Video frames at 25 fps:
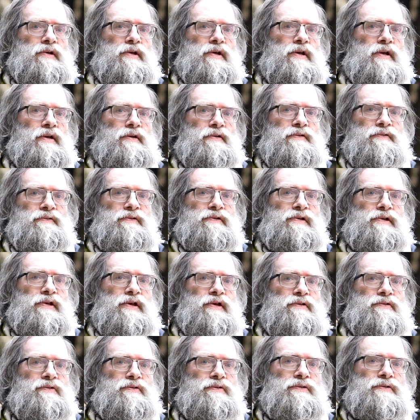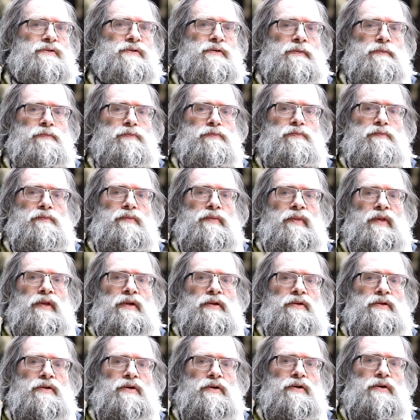in the case of India too,
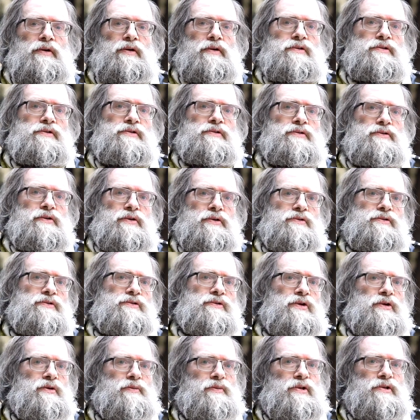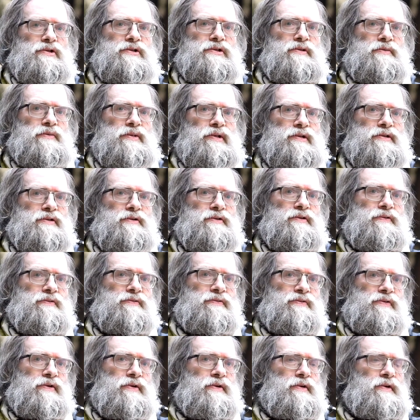you know, it's not so much a matter
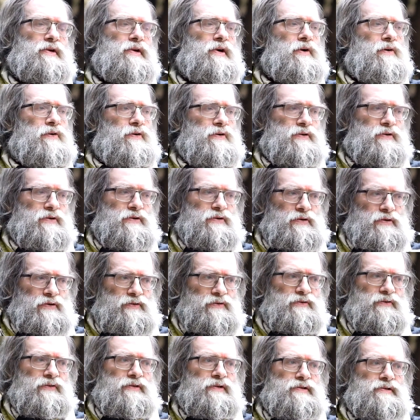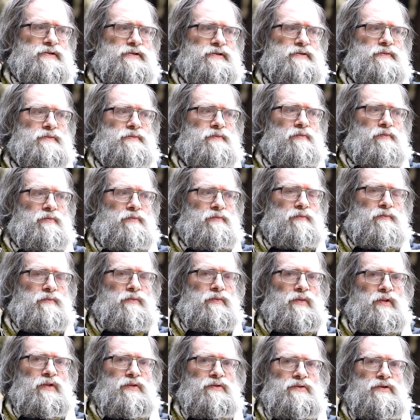of other countries.
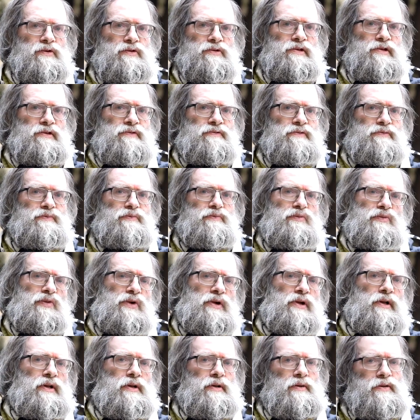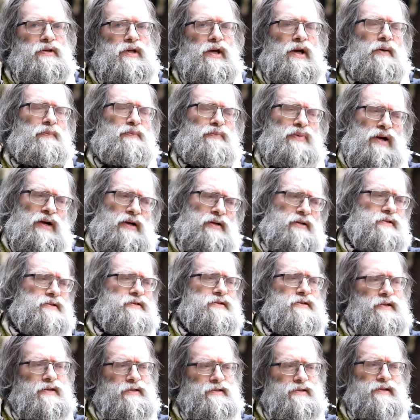Not even, well, yeah,
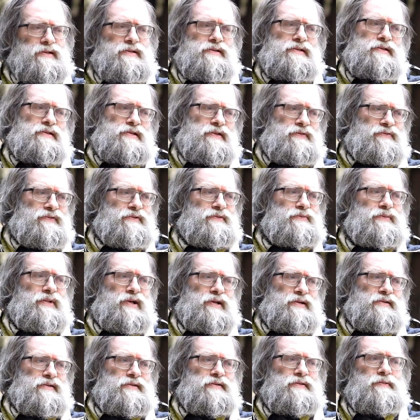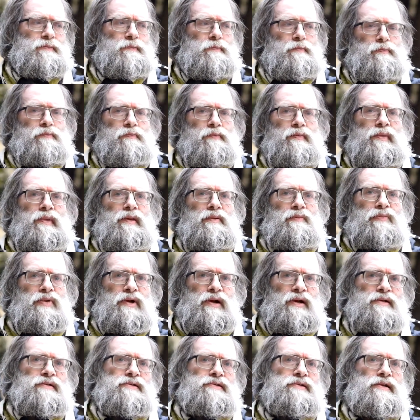Pakistan, that's a different matter. Mm-hmm.
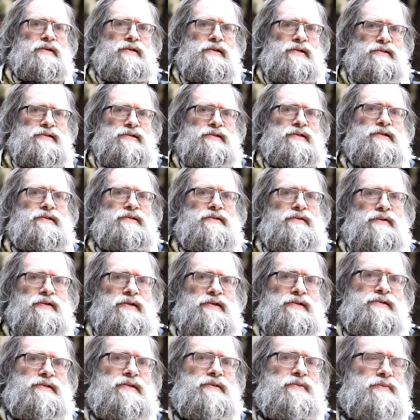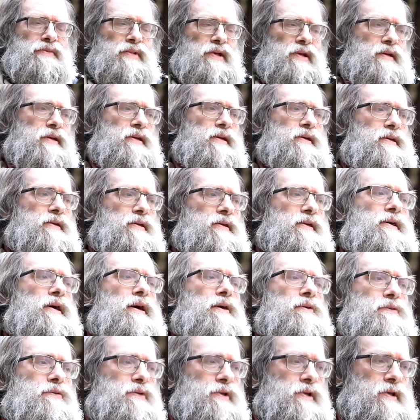Pakistan has an interest in making
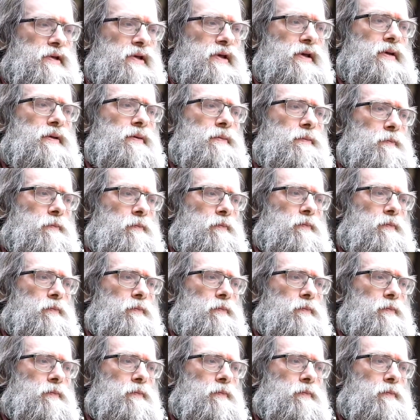India weak.